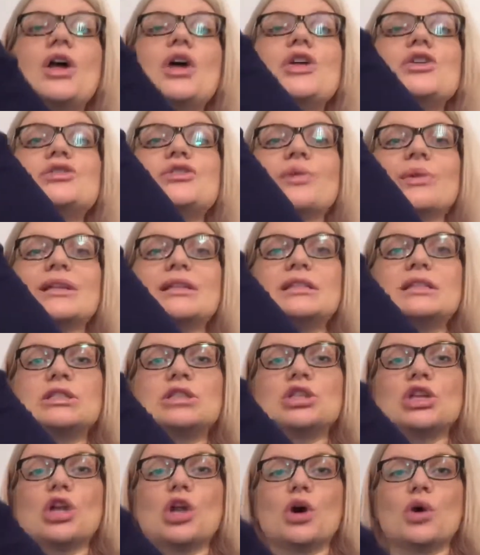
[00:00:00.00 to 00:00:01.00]
so it
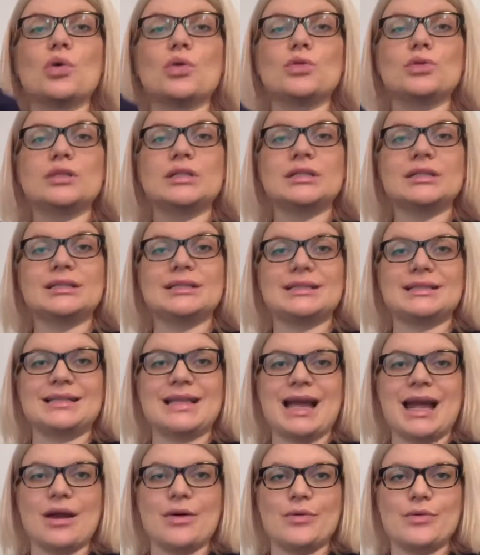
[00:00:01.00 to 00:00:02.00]
slowed
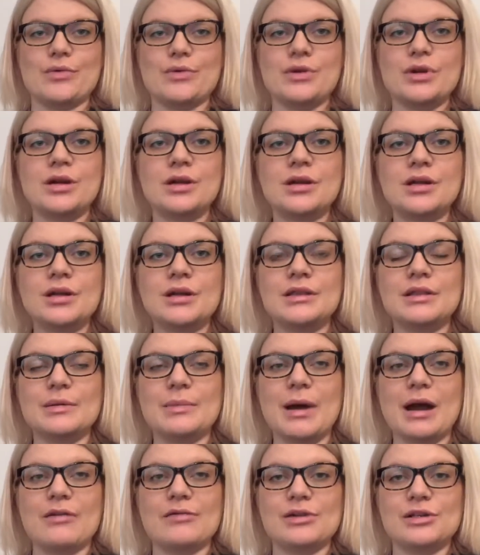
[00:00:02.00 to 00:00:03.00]
down the
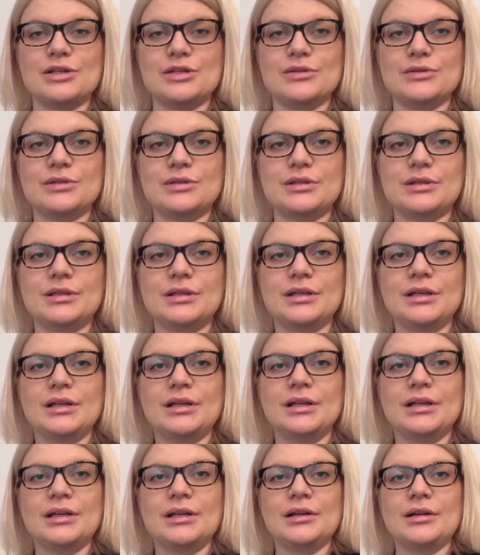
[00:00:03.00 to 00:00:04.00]
parachute.
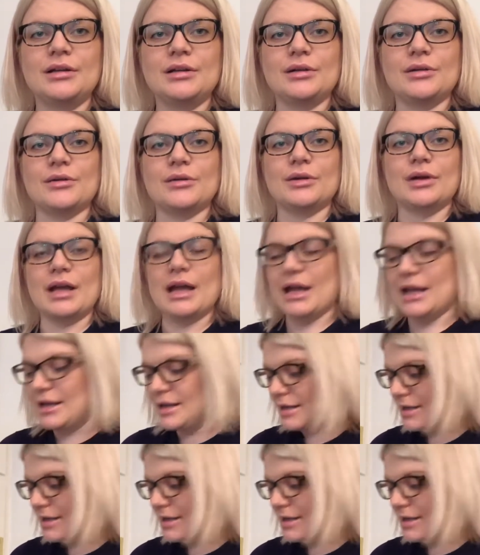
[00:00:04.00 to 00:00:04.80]
Okay,